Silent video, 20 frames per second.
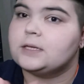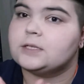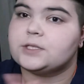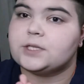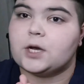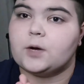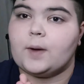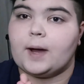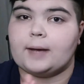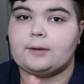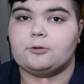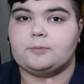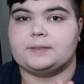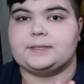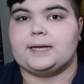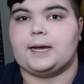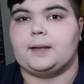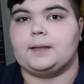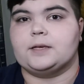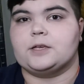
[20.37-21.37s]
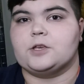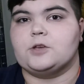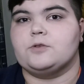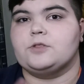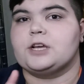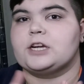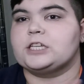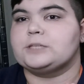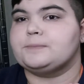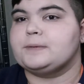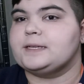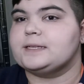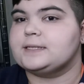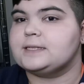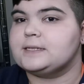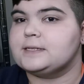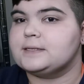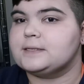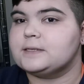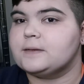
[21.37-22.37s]
So I will be telling you their
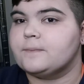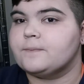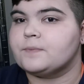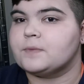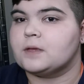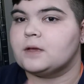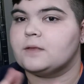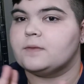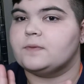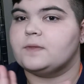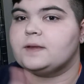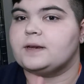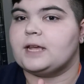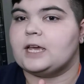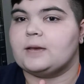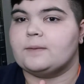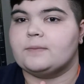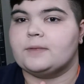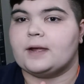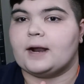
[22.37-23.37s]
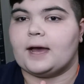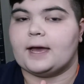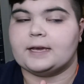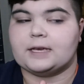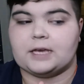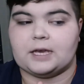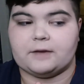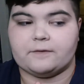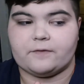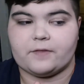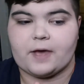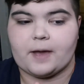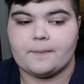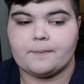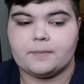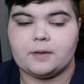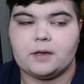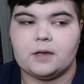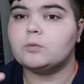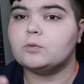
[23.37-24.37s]
species, the name that I gave
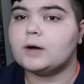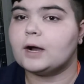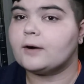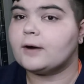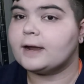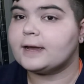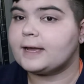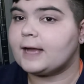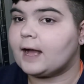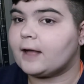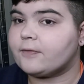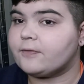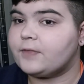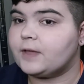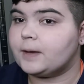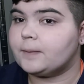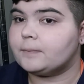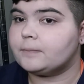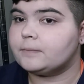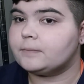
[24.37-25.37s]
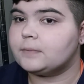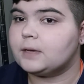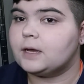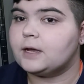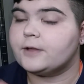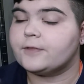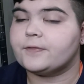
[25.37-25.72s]
them, where I got them,